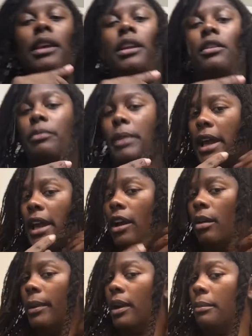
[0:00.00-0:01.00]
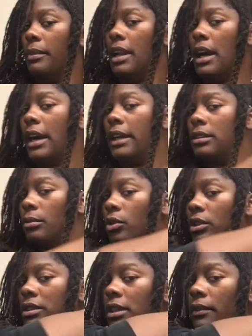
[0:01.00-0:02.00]
the end of my hair, but I'm not. I'm
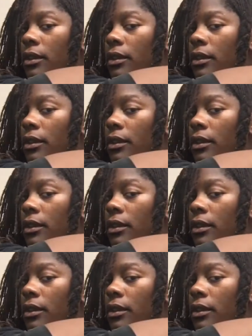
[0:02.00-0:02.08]
going to see